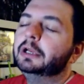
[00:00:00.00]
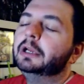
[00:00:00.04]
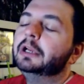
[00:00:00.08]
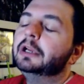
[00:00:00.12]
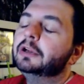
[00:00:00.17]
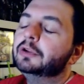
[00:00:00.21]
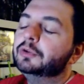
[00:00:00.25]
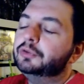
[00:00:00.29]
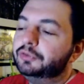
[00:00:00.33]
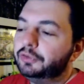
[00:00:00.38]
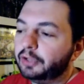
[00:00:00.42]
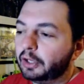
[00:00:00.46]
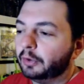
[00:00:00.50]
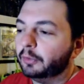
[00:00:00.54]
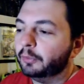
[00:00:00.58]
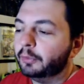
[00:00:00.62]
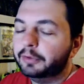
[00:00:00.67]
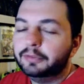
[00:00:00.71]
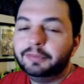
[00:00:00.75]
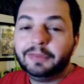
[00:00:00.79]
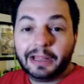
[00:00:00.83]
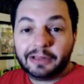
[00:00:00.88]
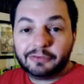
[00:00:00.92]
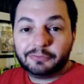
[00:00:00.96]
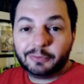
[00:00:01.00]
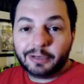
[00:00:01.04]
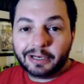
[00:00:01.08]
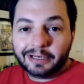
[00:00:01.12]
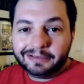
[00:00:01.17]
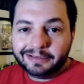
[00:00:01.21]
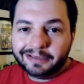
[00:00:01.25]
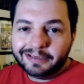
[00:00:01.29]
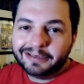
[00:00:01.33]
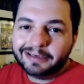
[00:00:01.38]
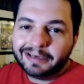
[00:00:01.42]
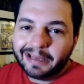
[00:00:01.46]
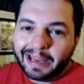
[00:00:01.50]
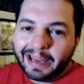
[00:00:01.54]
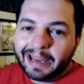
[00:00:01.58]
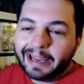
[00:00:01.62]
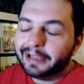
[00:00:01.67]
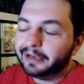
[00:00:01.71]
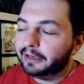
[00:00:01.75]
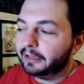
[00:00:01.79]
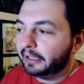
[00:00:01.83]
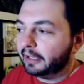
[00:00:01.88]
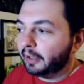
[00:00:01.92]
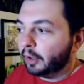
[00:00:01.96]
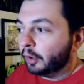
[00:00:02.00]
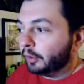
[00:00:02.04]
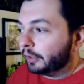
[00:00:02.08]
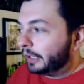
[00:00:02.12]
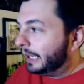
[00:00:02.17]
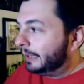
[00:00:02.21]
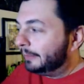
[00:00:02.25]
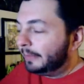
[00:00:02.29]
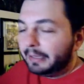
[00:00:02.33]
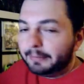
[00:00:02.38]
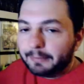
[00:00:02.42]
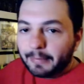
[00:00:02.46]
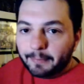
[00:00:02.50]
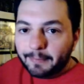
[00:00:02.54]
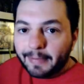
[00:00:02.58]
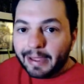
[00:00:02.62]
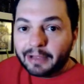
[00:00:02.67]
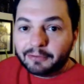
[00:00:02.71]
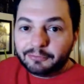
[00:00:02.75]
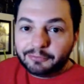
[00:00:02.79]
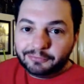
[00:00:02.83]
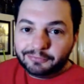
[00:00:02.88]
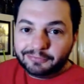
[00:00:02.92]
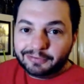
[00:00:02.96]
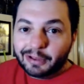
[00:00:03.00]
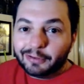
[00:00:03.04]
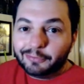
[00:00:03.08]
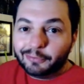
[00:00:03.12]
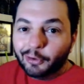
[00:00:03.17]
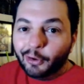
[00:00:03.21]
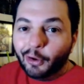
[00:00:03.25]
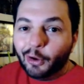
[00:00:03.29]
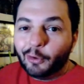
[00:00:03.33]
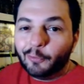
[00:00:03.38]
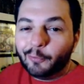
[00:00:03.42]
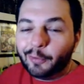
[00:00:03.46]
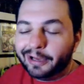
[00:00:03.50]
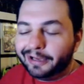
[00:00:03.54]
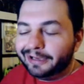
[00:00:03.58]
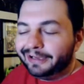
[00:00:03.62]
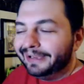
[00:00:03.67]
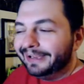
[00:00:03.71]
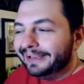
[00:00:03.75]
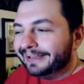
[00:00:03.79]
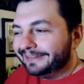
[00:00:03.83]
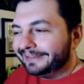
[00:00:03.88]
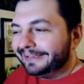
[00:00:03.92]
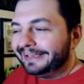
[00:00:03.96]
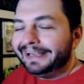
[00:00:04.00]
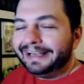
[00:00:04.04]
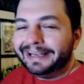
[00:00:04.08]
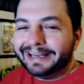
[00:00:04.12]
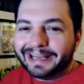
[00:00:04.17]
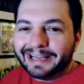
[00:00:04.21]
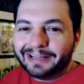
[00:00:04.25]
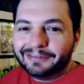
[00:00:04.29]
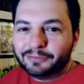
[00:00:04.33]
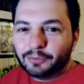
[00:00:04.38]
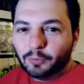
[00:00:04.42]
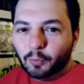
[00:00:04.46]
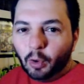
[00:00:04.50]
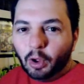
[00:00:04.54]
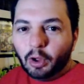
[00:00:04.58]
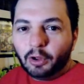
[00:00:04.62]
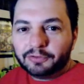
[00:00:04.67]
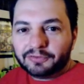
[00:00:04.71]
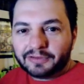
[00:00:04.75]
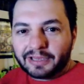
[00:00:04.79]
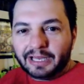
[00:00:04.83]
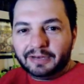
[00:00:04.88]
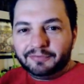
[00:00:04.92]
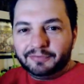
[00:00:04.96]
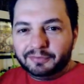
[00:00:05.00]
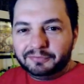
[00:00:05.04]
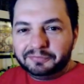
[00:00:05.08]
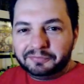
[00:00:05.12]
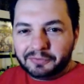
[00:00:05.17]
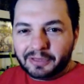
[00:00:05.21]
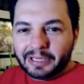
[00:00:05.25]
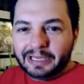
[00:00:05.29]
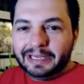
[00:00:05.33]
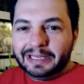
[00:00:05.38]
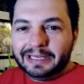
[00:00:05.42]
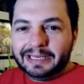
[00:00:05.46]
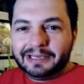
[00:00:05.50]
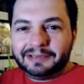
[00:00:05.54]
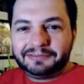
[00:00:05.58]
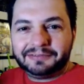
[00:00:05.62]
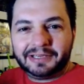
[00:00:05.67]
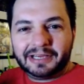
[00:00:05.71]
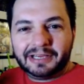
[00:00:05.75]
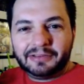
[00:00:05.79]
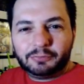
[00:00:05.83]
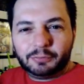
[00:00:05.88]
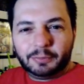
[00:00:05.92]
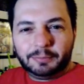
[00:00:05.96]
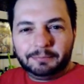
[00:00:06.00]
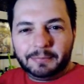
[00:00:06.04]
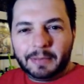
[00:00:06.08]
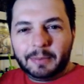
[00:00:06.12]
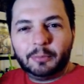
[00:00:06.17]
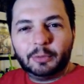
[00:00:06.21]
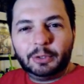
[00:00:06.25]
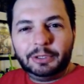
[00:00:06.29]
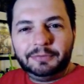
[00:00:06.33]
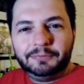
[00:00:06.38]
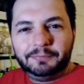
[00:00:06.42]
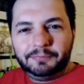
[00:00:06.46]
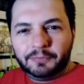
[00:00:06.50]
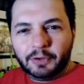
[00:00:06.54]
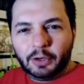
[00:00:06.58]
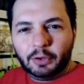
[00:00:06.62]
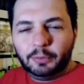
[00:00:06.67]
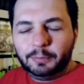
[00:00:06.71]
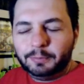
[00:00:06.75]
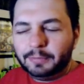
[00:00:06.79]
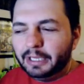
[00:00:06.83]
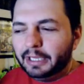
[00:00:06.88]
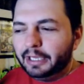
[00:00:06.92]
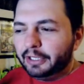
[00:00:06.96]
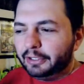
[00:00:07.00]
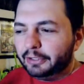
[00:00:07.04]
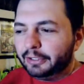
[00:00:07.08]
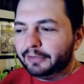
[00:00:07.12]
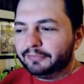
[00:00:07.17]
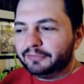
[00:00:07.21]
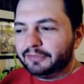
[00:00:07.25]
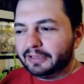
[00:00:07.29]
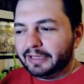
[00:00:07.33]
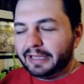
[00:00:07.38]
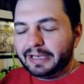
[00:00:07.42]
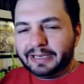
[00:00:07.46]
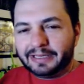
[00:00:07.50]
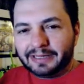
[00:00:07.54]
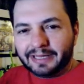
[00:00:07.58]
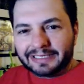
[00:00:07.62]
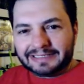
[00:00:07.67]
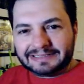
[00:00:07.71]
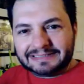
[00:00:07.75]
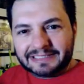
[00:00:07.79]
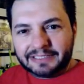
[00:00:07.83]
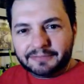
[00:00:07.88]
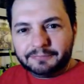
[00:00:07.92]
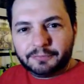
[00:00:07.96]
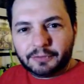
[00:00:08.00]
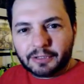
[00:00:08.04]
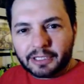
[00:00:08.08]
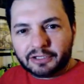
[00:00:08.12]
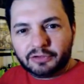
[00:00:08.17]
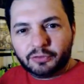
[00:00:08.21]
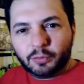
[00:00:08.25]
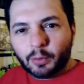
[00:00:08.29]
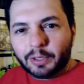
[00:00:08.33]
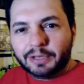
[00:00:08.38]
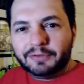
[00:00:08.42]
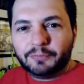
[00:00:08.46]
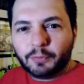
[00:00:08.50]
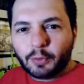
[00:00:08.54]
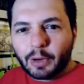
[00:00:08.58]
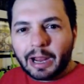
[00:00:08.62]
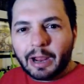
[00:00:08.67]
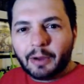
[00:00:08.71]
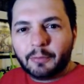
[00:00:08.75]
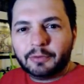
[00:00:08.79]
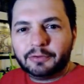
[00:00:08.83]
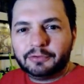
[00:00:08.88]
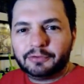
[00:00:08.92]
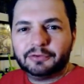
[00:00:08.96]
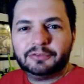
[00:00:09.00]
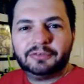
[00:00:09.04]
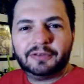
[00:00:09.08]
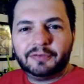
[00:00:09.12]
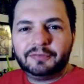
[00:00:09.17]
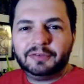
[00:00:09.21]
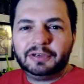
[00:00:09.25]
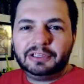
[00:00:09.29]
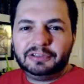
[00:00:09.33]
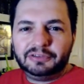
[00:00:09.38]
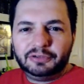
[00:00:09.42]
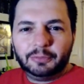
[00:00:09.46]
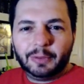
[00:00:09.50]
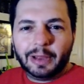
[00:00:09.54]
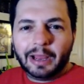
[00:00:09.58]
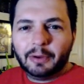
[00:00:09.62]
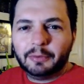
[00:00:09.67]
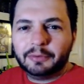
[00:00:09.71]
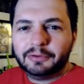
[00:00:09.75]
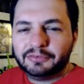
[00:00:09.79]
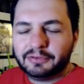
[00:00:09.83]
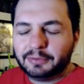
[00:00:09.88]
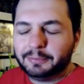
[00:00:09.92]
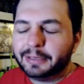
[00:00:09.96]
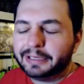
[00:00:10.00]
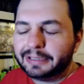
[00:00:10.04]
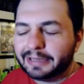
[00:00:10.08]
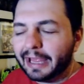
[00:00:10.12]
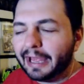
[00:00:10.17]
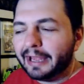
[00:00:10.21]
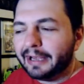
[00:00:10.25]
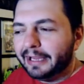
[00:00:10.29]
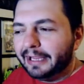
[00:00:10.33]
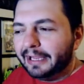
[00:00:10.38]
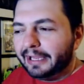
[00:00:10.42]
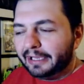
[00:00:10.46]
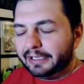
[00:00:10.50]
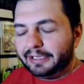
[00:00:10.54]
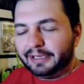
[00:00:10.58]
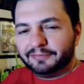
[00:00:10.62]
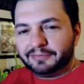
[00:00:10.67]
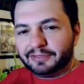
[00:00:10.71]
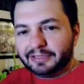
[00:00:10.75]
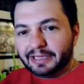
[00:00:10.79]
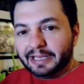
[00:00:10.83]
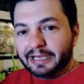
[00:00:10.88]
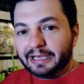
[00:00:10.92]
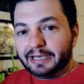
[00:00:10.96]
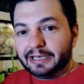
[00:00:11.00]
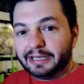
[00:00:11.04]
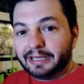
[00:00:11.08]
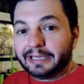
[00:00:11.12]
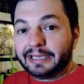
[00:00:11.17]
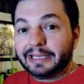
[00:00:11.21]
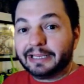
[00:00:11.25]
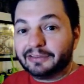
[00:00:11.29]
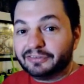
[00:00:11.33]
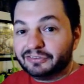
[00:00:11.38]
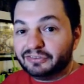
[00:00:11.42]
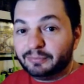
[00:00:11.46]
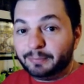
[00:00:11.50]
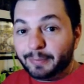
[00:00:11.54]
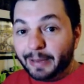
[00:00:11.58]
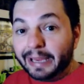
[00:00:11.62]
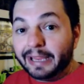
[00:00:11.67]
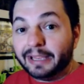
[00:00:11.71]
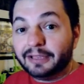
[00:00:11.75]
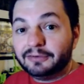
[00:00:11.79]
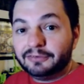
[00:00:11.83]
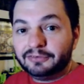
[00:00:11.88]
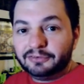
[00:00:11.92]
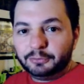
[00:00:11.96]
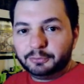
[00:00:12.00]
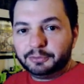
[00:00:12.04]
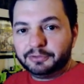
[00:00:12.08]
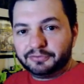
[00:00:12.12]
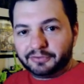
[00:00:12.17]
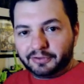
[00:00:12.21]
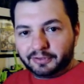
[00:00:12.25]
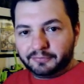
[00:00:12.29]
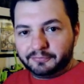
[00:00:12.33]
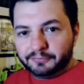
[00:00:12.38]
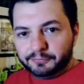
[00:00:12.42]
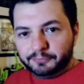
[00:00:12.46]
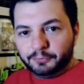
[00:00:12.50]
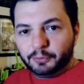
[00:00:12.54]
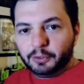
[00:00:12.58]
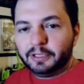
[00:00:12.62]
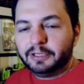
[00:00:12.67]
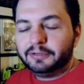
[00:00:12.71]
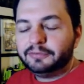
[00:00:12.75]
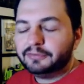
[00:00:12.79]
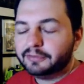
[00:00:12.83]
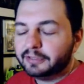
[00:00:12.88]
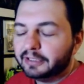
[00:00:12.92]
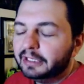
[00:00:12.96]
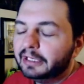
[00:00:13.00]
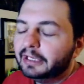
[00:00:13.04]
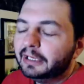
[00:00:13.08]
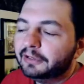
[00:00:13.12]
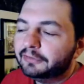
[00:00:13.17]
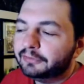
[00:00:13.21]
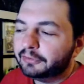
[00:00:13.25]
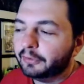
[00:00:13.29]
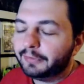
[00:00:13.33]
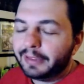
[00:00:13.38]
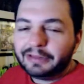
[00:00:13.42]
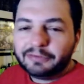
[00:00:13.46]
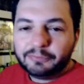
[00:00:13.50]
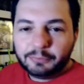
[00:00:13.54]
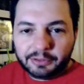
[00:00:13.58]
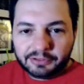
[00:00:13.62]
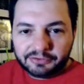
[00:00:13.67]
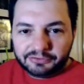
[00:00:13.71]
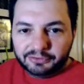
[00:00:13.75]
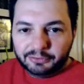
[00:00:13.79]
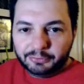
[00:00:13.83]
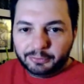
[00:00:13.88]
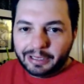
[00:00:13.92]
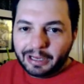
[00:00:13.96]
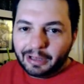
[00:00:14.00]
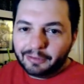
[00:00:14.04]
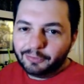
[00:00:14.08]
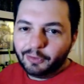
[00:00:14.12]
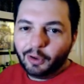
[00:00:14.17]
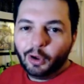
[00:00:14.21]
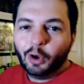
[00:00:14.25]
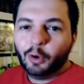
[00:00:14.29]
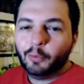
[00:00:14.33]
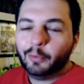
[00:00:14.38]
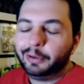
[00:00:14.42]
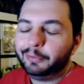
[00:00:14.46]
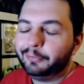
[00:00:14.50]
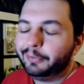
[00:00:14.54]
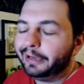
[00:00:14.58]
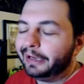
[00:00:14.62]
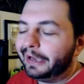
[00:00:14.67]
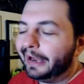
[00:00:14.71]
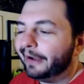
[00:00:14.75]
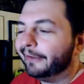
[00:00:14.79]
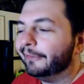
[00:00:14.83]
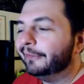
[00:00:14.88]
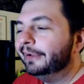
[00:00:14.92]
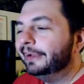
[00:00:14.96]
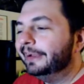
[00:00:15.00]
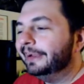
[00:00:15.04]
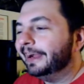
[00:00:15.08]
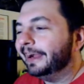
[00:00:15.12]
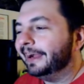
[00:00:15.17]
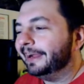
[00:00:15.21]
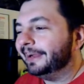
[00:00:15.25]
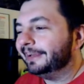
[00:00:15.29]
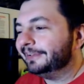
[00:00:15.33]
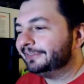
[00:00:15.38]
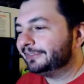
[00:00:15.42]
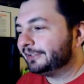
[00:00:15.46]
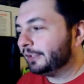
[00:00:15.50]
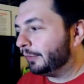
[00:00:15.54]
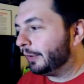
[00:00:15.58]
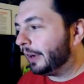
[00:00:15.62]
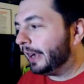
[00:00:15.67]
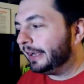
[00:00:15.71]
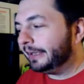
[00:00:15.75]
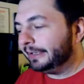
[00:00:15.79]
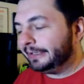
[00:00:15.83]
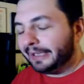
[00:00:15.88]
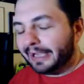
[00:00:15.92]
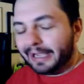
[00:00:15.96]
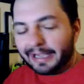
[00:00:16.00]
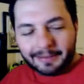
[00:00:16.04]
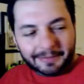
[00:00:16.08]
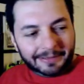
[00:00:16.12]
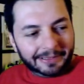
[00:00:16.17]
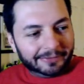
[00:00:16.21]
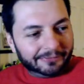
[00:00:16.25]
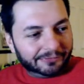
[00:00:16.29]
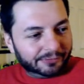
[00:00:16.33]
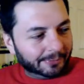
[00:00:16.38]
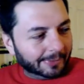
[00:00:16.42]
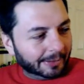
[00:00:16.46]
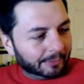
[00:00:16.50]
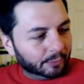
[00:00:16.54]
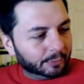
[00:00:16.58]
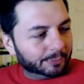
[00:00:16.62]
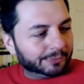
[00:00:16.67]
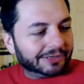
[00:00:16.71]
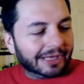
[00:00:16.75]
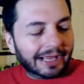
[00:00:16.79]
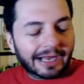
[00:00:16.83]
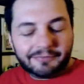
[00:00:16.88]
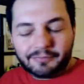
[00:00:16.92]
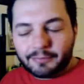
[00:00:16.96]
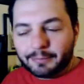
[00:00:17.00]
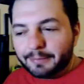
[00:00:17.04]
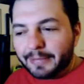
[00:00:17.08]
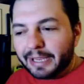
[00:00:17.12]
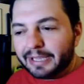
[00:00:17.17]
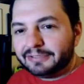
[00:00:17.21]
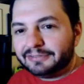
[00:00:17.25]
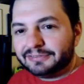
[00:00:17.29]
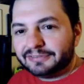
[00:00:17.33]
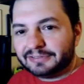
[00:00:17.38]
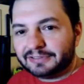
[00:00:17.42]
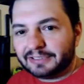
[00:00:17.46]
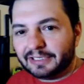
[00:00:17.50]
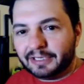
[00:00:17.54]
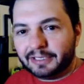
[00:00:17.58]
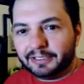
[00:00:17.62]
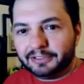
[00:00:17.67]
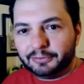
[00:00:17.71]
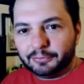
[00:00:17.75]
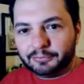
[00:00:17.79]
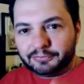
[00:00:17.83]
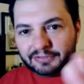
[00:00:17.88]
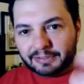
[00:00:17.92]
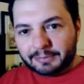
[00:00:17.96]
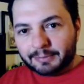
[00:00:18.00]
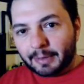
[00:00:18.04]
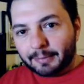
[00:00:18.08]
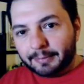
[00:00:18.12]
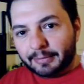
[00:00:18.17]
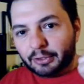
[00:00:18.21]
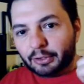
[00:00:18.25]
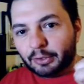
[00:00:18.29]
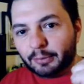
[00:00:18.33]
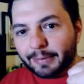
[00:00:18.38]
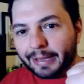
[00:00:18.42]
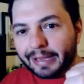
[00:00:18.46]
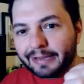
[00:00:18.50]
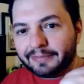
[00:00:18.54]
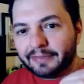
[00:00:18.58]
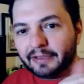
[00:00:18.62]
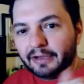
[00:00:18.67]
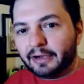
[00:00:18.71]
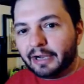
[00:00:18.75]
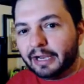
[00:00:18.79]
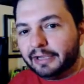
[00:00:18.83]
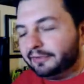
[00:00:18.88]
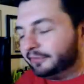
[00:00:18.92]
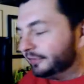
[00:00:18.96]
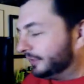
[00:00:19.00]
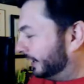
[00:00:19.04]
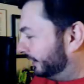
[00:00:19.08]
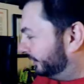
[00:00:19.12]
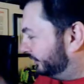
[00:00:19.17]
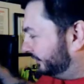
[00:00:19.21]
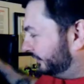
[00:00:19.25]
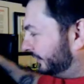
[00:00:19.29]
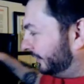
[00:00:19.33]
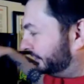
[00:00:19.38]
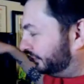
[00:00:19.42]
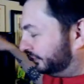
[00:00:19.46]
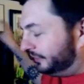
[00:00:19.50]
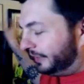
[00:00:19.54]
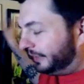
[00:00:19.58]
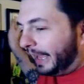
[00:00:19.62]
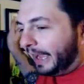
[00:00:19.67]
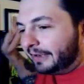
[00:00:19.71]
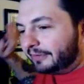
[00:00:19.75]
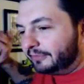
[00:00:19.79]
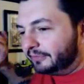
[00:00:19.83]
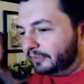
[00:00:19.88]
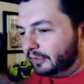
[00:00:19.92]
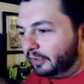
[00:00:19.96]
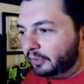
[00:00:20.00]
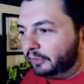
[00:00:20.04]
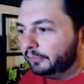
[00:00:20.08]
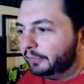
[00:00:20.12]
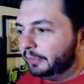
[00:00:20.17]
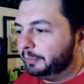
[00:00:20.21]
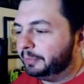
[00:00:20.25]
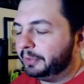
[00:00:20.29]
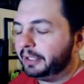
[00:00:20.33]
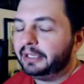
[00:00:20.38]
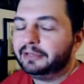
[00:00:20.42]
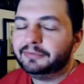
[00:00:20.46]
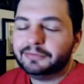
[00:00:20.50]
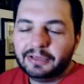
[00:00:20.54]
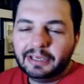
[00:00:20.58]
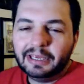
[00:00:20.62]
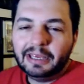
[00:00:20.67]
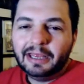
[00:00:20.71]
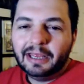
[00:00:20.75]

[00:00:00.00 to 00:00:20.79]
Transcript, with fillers: So that's what I did, and it all came in. My mattress is out in the hallway, leaning against the wall. It's kind of inflating because I guess with memory foam, you have to let it like sit for like 24 hours or 72 hours, something like that, and you have to let it like expand to its like fullest. So that's what it's doing out in the hallway right now. Uh, so I yeah, and so my room's kind of a mess. Uh, you'll see my mirror back there. I just got stuff stacked all over the place.